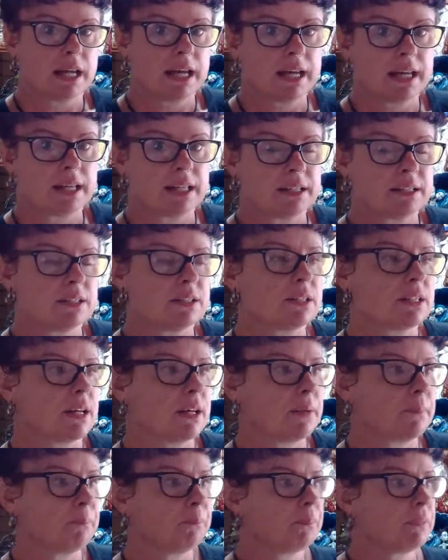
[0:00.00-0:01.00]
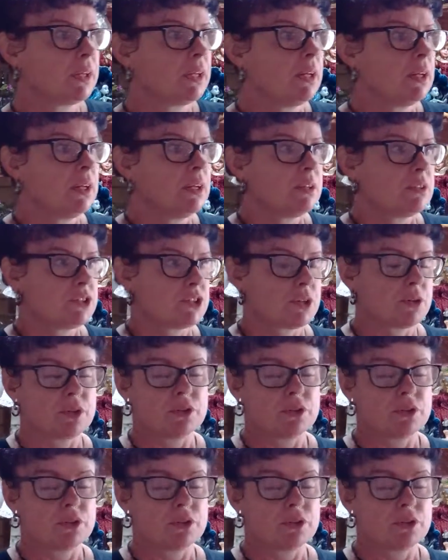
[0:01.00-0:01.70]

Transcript: And so